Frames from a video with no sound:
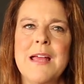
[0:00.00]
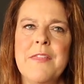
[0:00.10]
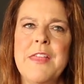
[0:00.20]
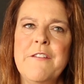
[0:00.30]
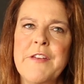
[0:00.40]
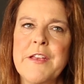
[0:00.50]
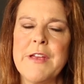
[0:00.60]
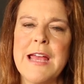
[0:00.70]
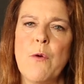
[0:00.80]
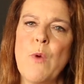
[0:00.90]
then
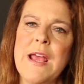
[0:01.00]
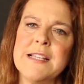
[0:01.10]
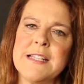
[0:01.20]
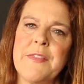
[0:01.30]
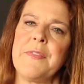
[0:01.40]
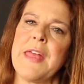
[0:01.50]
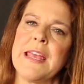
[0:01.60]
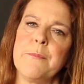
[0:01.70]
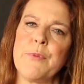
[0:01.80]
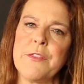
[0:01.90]
figuring out ways that they
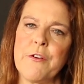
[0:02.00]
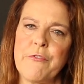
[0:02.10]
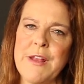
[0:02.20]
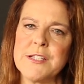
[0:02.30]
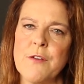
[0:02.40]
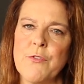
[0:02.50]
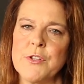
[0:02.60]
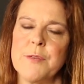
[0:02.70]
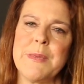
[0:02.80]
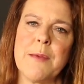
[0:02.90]
can bring their friends
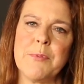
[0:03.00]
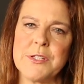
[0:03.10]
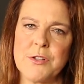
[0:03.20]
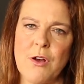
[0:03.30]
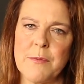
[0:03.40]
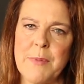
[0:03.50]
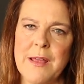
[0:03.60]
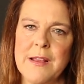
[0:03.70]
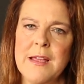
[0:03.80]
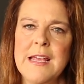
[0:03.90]
over to be able to talk
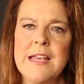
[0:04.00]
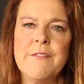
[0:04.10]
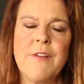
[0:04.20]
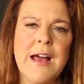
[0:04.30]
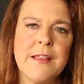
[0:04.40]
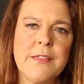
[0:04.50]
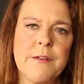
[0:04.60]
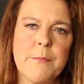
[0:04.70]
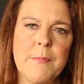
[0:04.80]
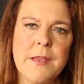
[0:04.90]
about it. Inviting
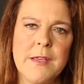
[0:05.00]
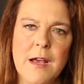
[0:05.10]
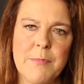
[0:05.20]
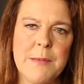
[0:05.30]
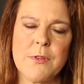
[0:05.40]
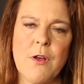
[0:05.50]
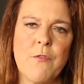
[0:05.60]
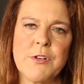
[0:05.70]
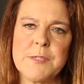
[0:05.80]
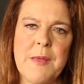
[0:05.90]
the young people
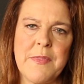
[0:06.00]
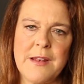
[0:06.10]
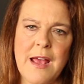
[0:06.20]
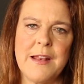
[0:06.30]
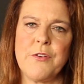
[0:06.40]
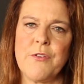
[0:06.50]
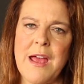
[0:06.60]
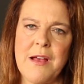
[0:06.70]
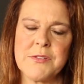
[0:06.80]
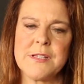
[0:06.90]
over to spend the night at your
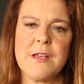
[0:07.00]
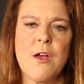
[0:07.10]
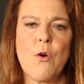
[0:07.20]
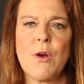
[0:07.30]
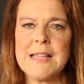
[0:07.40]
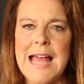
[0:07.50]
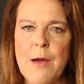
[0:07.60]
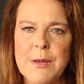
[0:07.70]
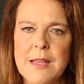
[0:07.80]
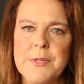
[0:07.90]
house, or
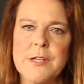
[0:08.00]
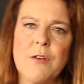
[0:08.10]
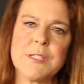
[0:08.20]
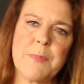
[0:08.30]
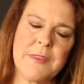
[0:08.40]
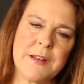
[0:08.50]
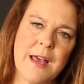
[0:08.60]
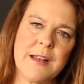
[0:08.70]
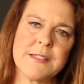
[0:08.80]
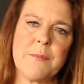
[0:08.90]
allowing them to go spend the
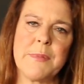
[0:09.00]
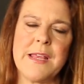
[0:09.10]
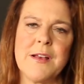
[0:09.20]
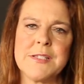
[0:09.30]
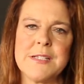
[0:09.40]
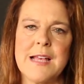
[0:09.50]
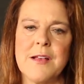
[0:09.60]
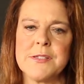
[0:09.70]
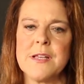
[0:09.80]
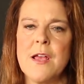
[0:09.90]
night at somebody else's
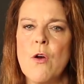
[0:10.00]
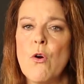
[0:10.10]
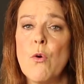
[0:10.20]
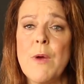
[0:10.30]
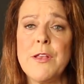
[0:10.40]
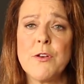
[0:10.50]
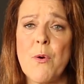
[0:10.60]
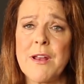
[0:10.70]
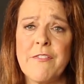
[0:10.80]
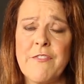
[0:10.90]
house. Or when you
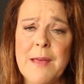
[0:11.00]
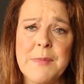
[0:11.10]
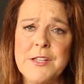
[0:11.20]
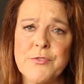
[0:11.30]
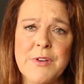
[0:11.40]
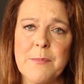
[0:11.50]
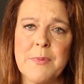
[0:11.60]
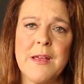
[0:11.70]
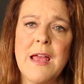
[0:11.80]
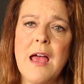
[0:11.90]
go on a family
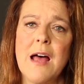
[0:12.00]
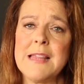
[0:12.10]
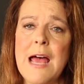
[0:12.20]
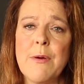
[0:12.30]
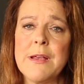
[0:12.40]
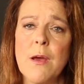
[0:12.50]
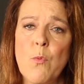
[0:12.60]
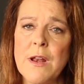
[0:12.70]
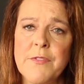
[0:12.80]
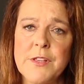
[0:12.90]
trip, allowing
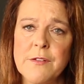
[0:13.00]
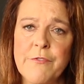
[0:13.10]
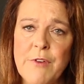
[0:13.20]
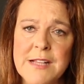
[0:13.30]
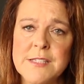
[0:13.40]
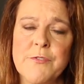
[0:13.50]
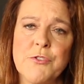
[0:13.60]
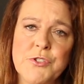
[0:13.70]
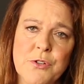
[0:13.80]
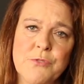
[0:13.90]
one of the friends of
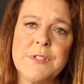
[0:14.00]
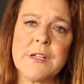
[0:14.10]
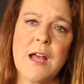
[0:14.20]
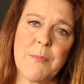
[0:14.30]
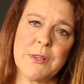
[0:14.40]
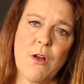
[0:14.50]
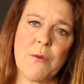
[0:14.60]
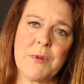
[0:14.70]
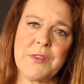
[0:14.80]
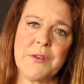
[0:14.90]
your children to come
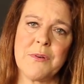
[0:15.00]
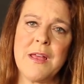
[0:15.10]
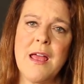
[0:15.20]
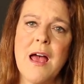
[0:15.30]
along with you,